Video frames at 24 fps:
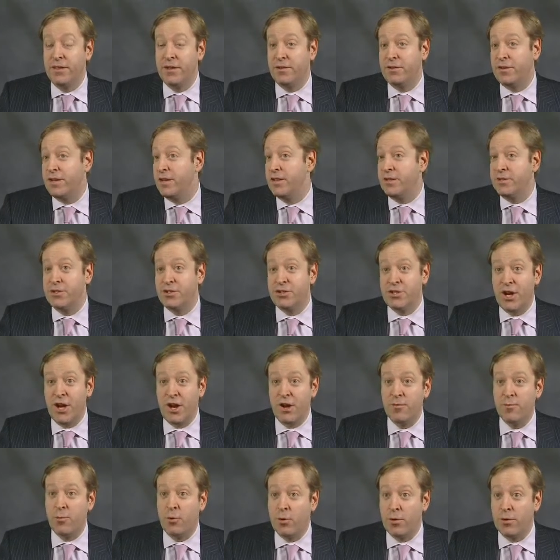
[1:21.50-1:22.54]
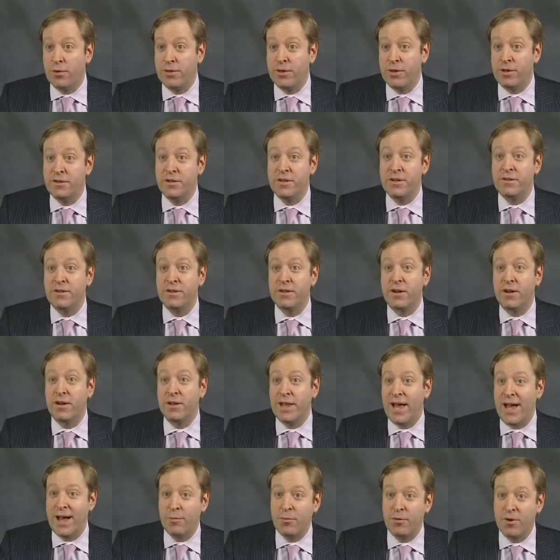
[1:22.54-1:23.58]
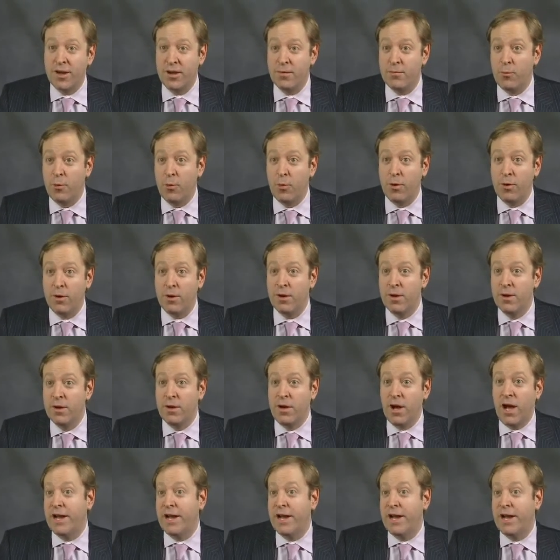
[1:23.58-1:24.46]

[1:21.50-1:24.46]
They'll need to share more. They'll need to collaborate more.